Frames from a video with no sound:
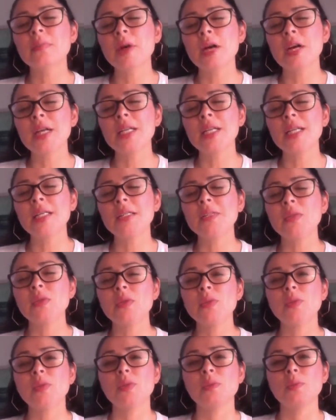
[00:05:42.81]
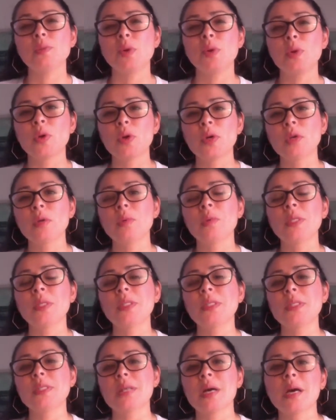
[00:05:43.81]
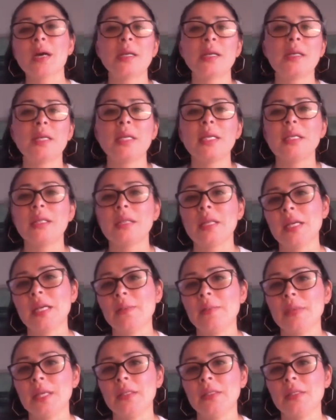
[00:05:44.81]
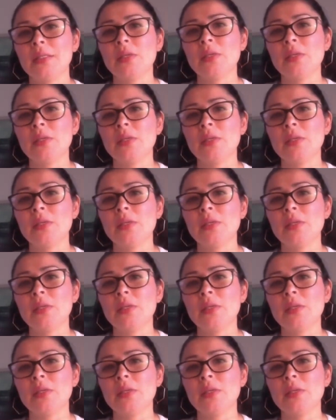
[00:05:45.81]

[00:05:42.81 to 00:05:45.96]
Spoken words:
body to support what's not in alignment,